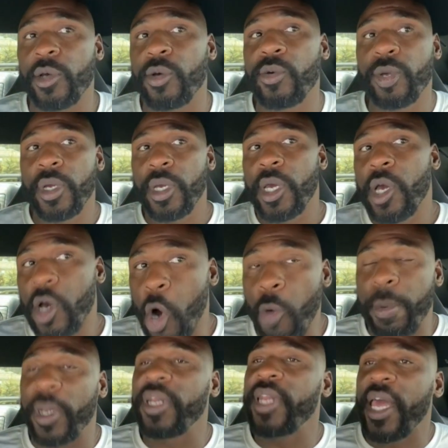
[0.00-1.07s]
So
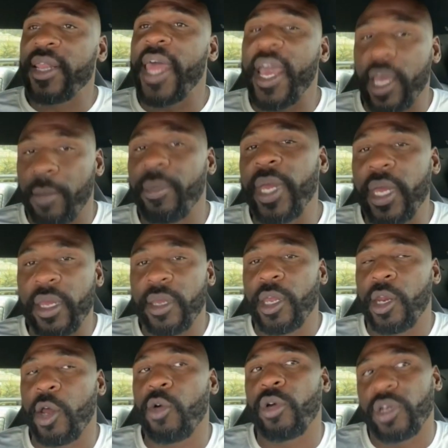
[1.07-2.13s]
hoping that can be,
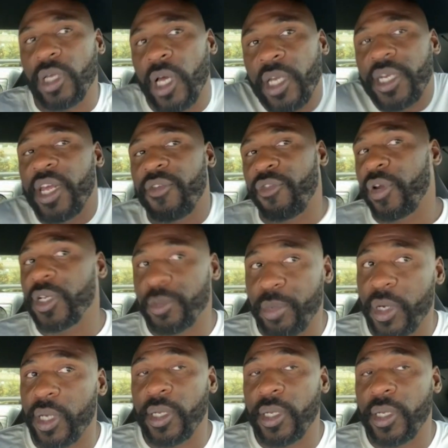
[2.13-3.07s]
you know, a difference.